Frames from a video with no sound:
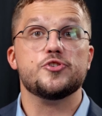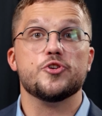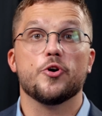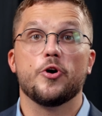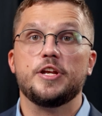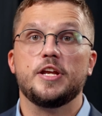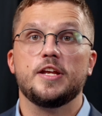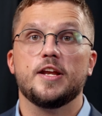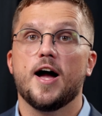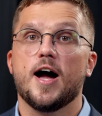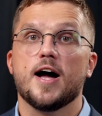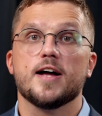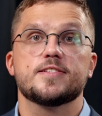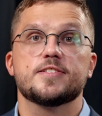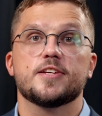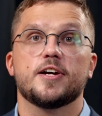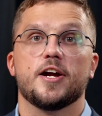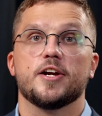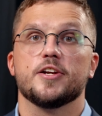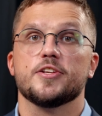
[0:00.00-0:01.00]
Joining
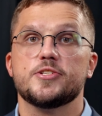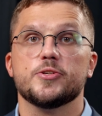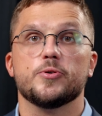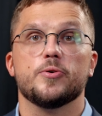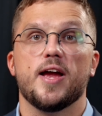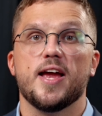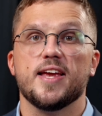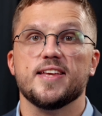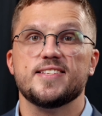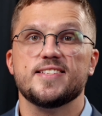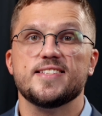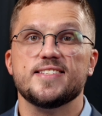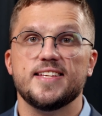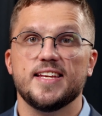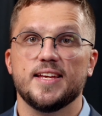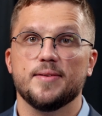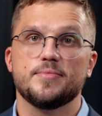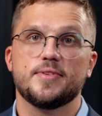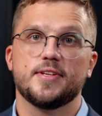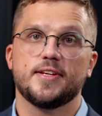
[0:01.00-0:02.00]
us are two
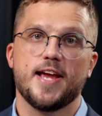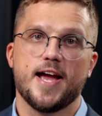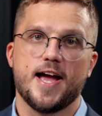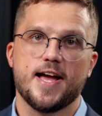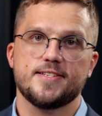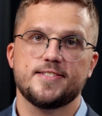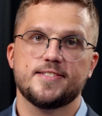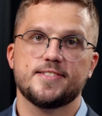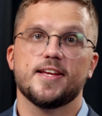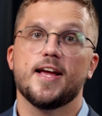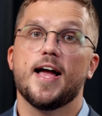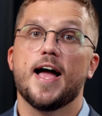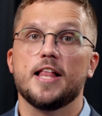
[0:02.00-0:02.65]
esteemed guests,